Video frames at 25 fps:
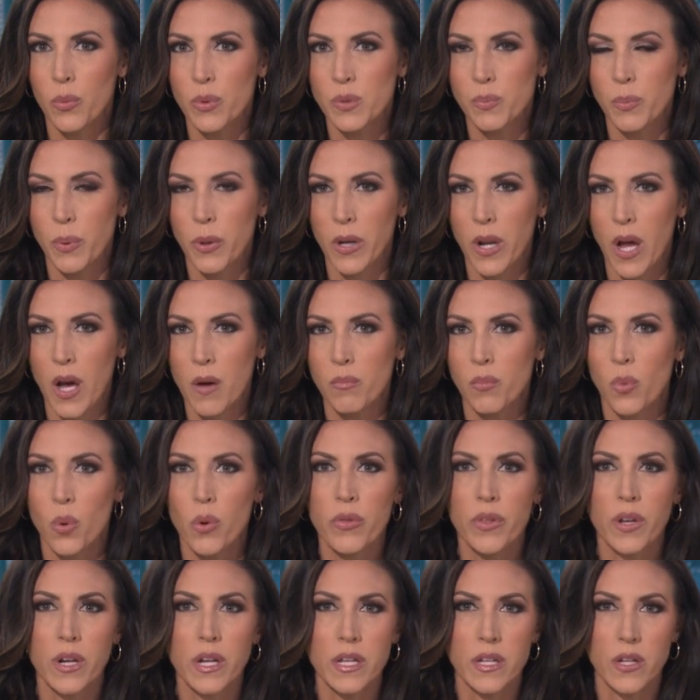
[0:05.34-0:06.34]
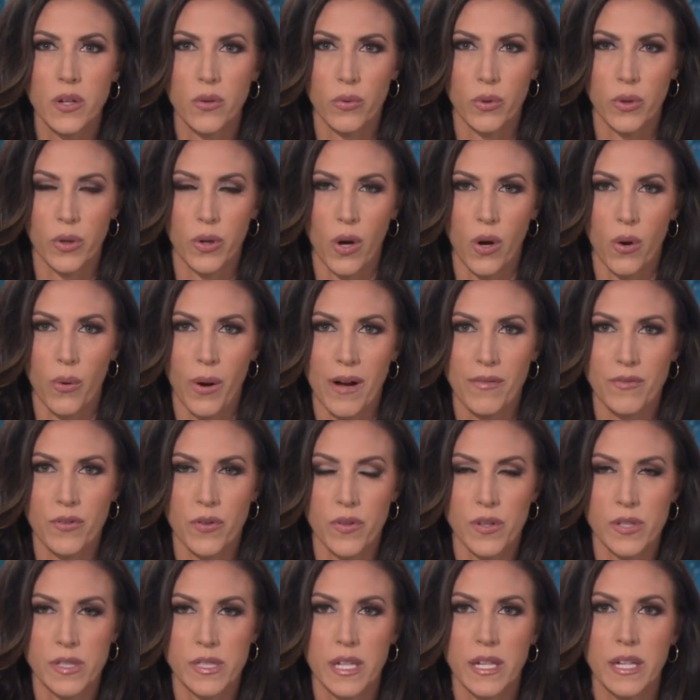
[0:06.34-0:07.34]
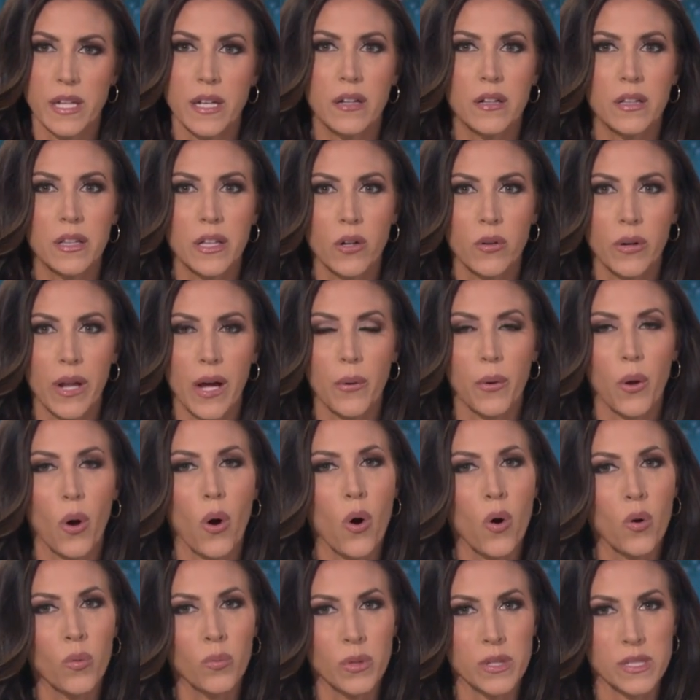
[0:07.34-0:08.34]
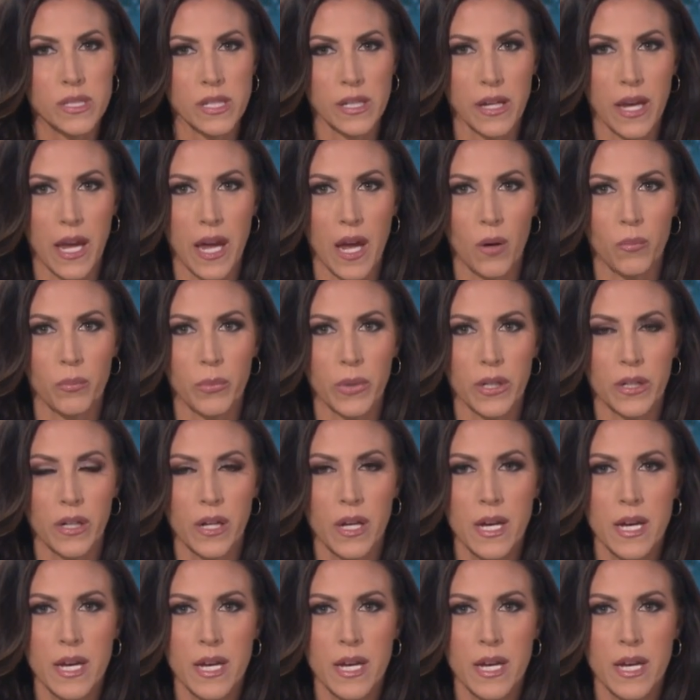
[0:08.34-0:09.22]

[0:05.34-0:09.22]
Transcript: was put up more than a year ago after the city cleared out a homeless encampment.